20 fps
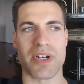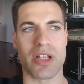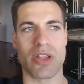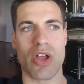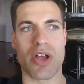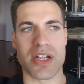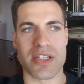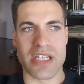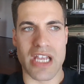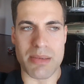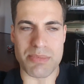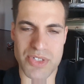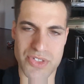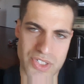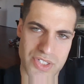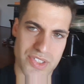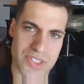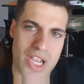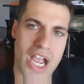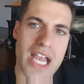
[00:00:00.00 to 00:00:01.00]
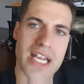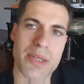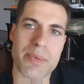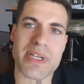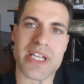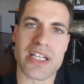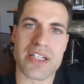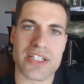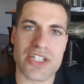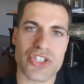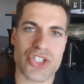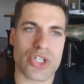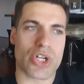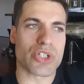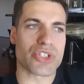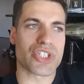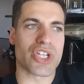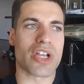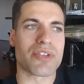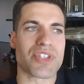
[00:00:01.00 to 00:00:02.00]
and a lot of times as society, we condition
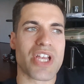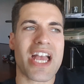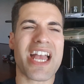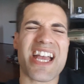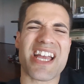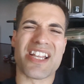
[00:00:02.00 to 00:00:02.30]
ourselves